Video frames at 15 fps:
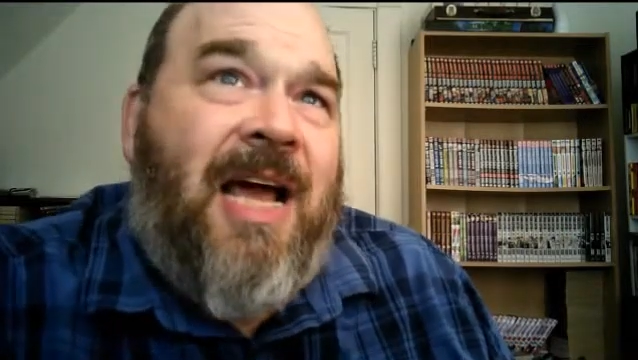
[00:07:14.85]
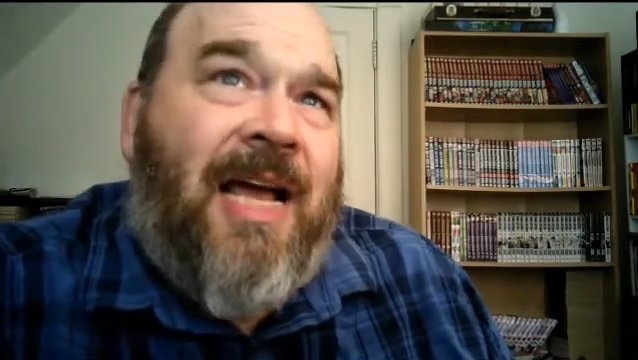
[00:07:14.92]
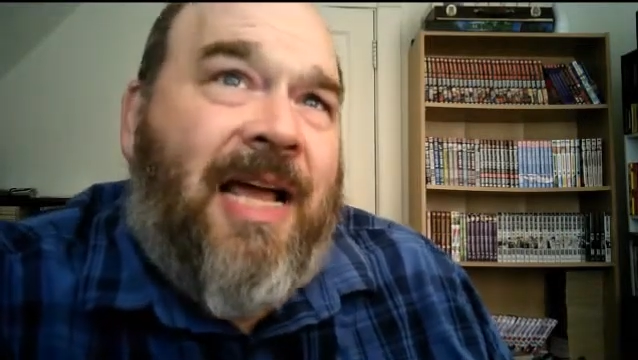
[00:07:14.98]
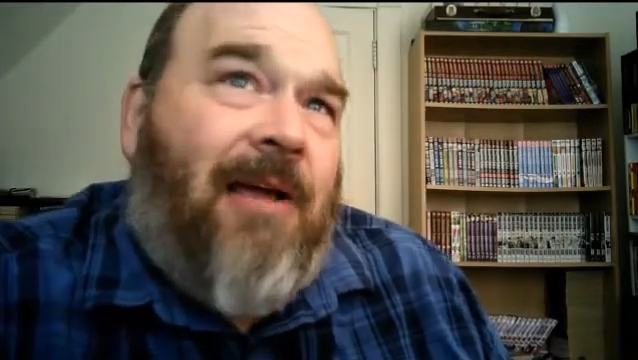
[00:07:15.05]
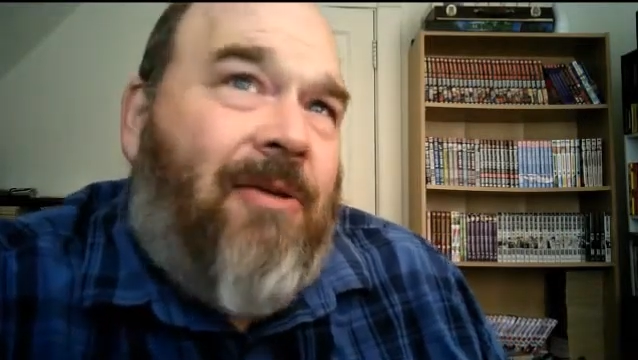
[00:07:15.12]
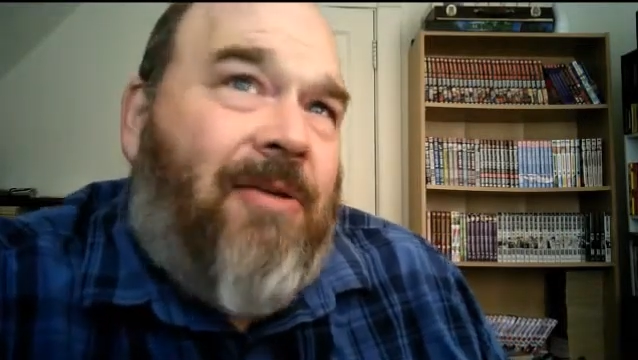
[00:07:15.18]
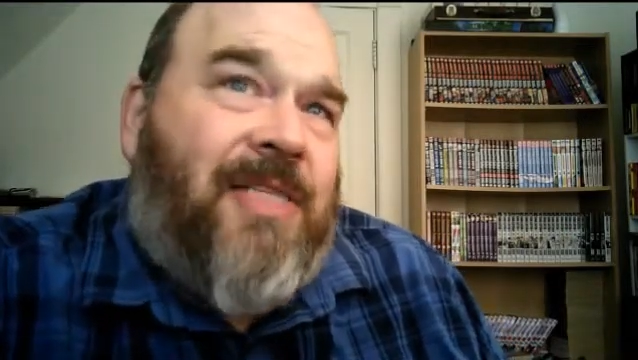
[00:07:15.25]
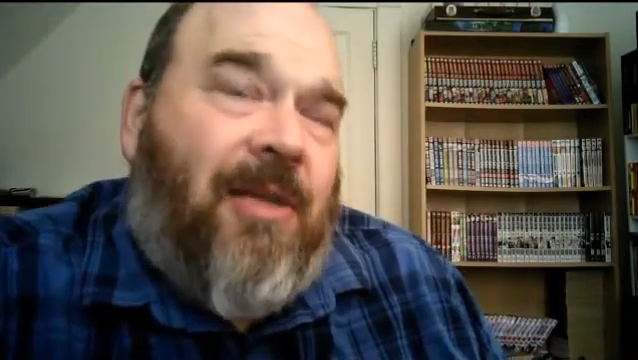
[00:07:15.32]

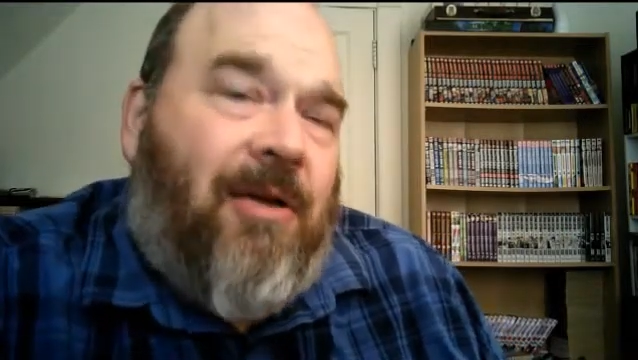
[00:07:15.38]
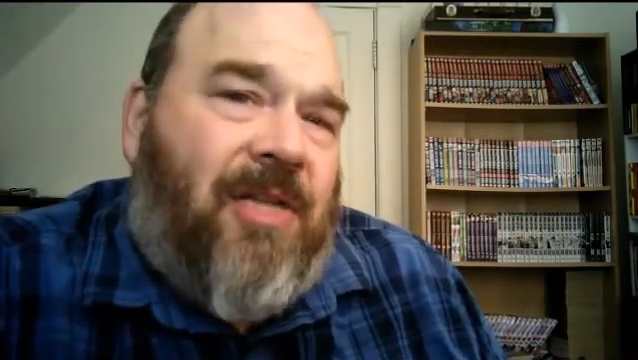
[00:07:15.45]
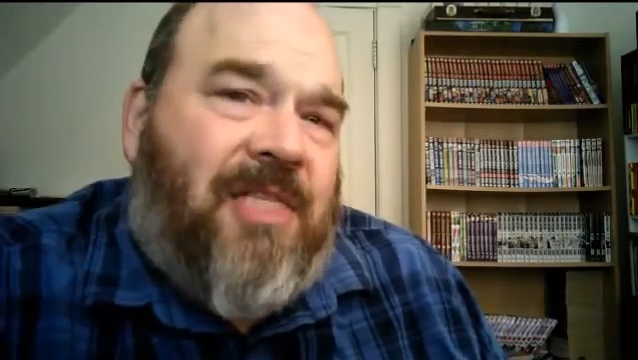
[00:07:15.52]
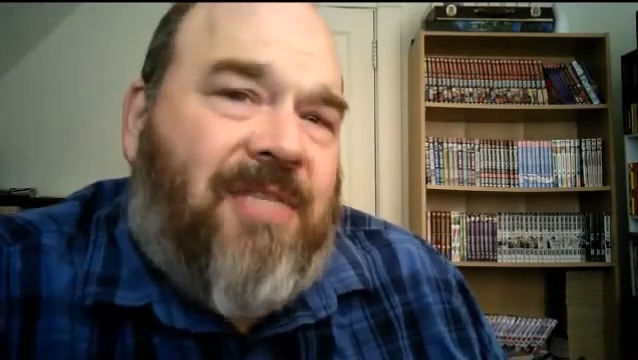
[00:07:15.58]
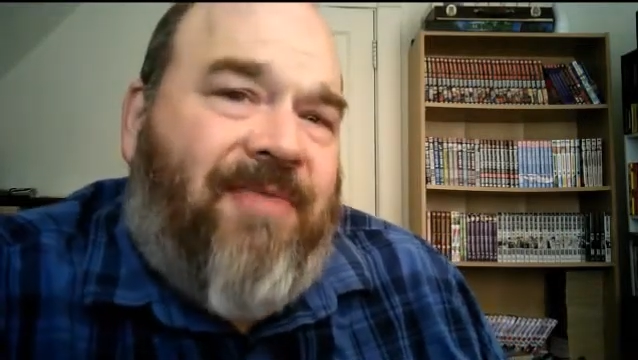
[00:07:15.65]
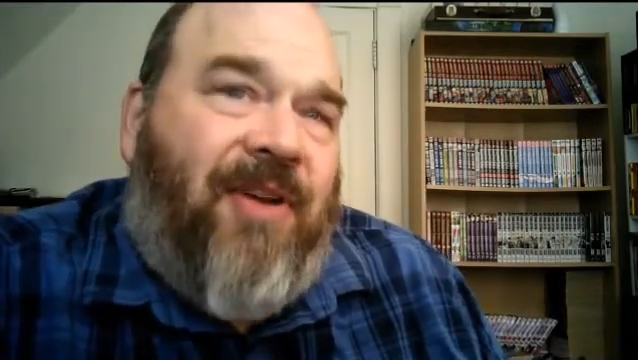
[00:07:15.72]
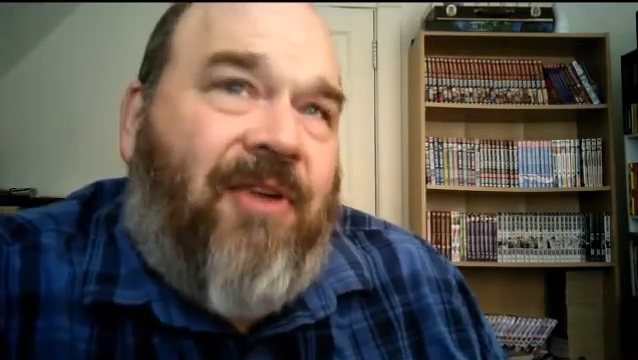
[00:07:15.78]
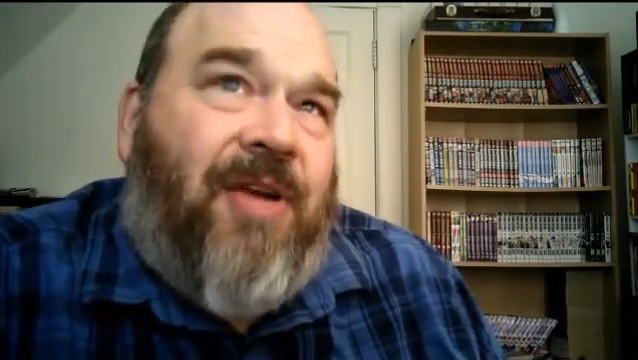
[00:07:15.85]
carries out
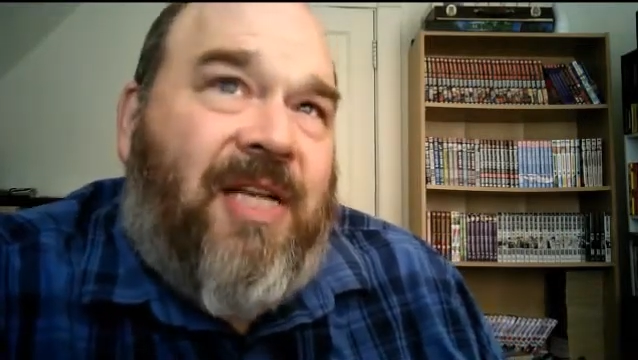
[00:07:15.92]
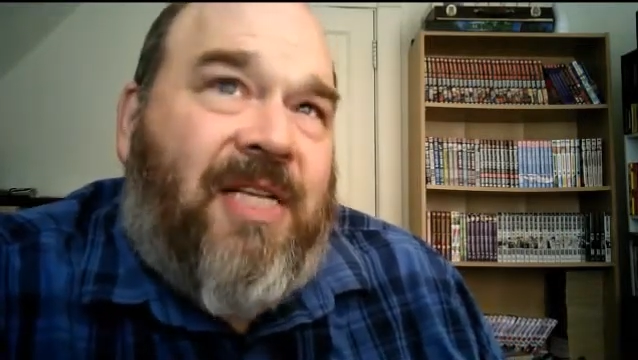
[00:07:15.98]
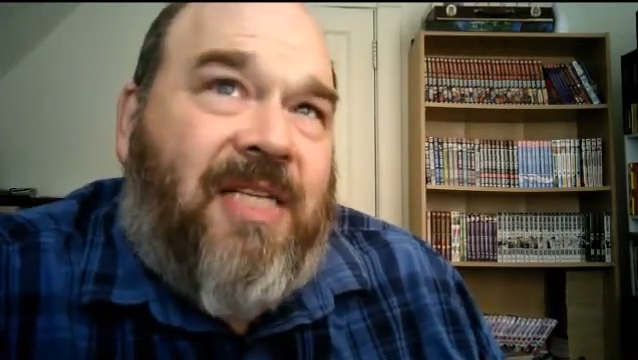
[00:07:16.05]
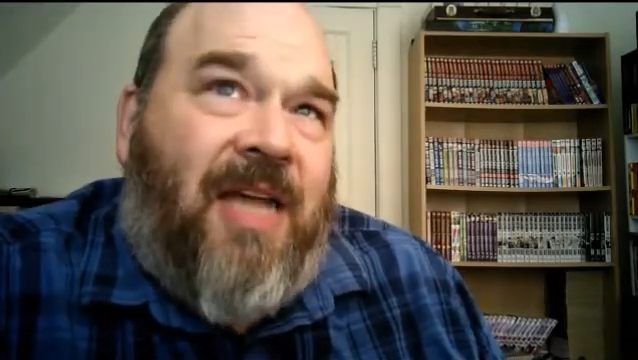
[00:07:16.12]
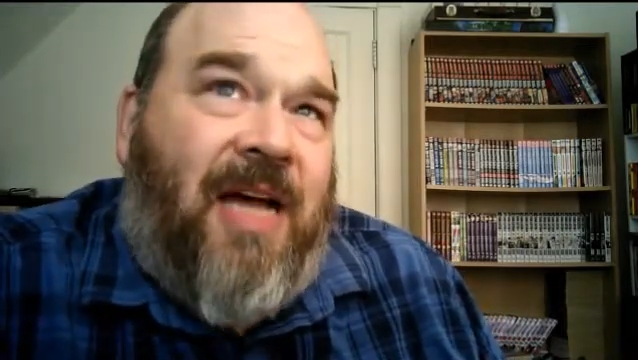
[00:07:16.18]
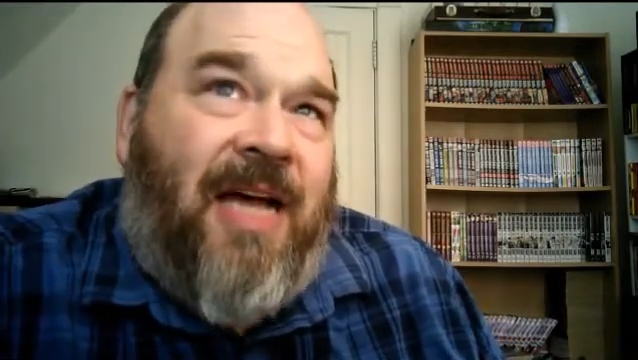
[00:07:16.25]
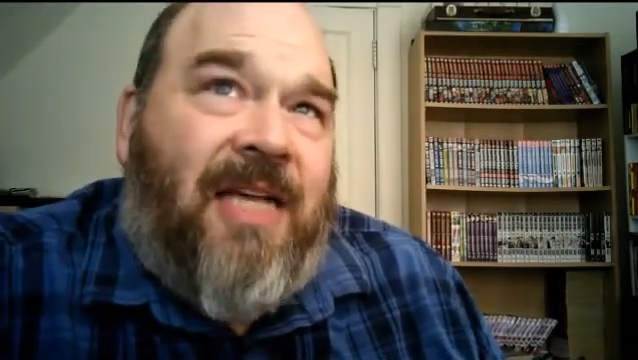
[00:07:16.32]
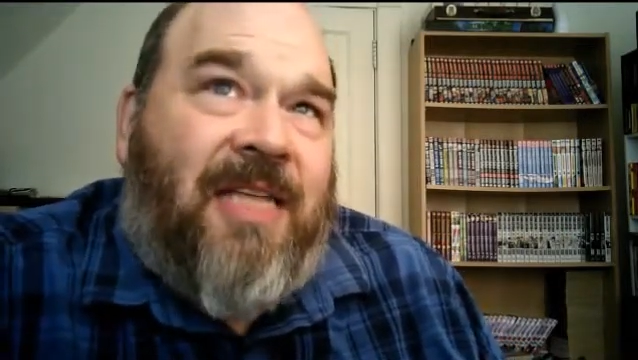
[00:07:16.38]
its various
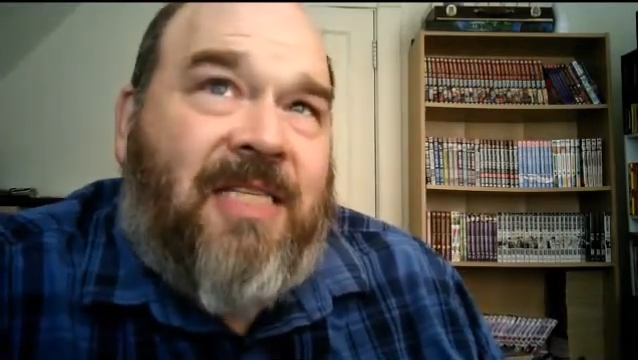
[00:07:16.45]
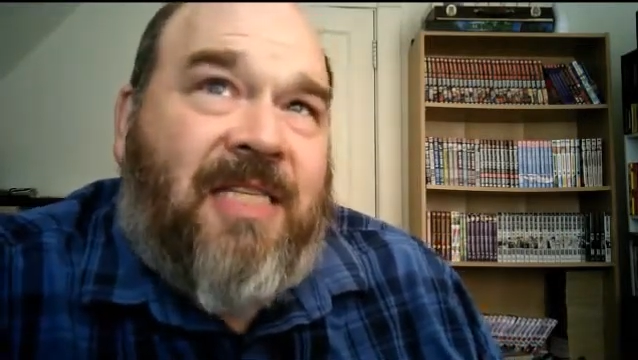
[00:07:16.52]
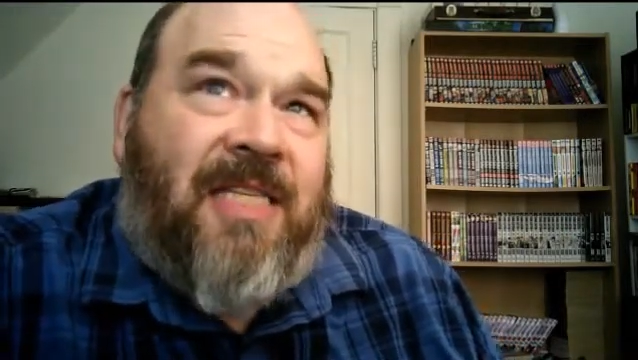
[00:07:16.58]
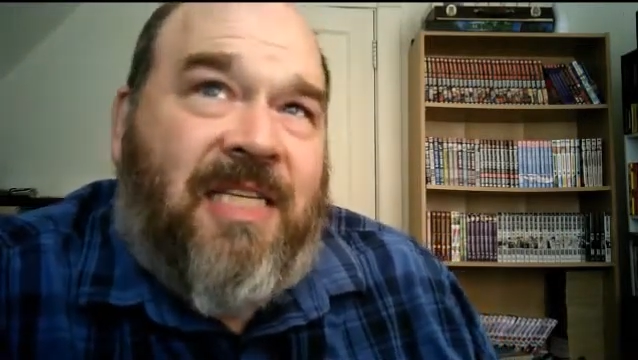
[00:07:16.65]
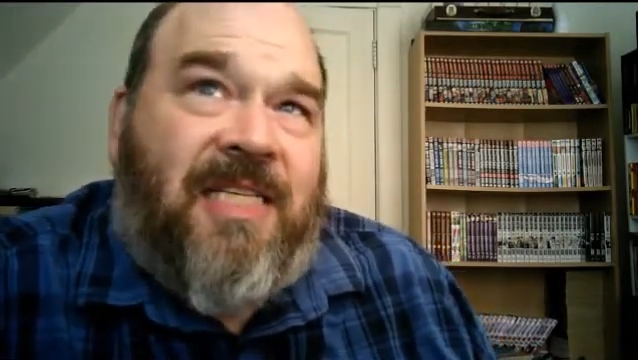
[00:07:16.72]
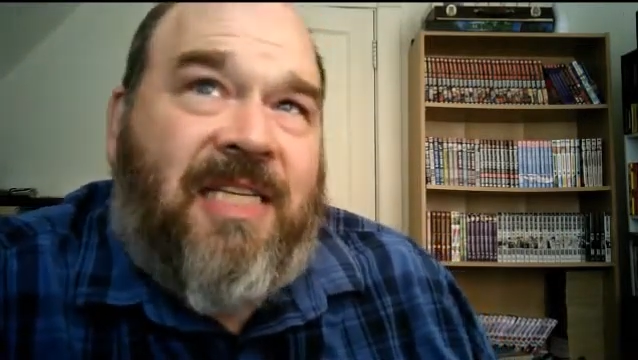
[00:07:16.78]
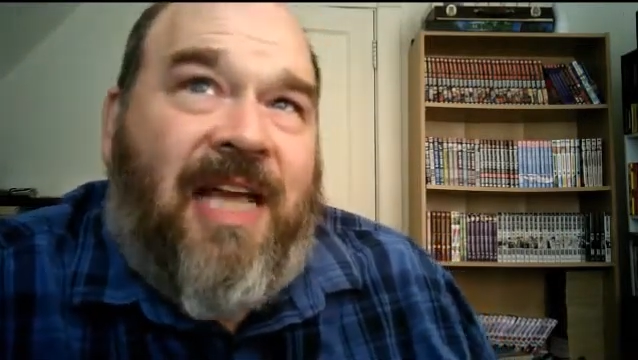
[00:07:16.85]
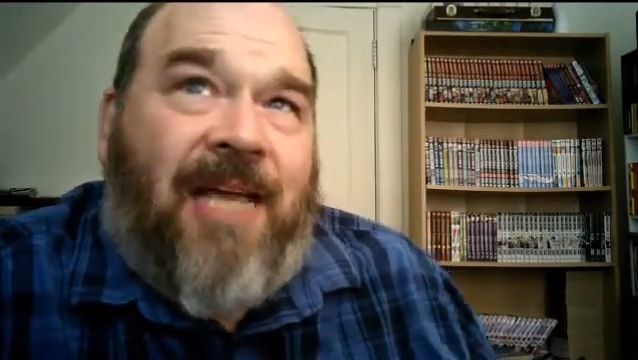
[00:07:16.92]
heists
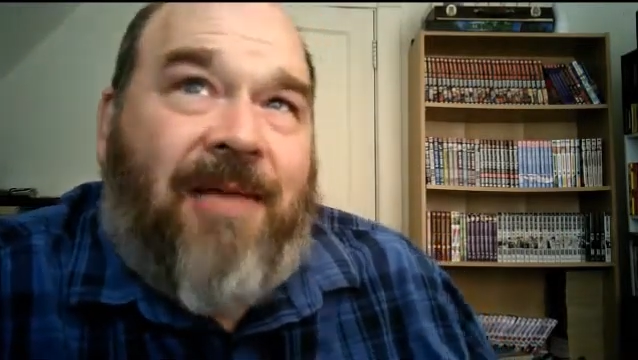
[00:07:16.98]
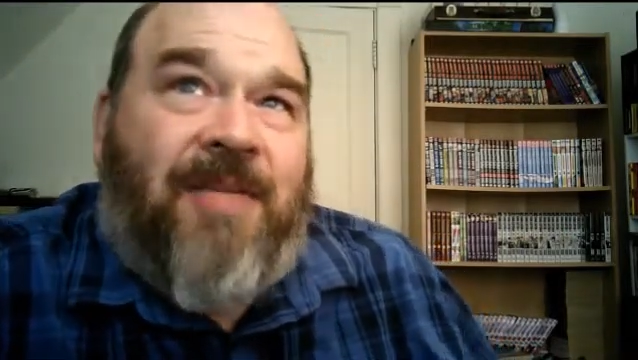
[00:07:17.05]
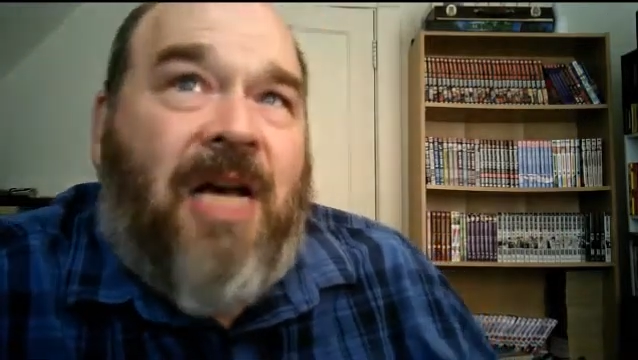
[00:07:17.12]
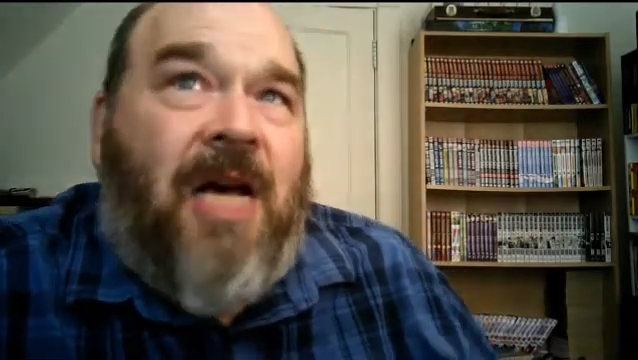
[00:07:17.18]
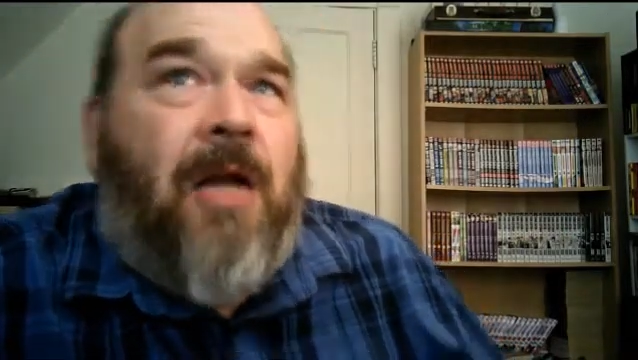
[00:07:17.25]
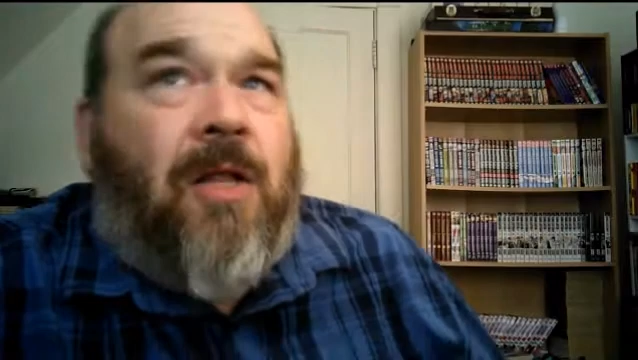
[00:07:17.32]
and schemes,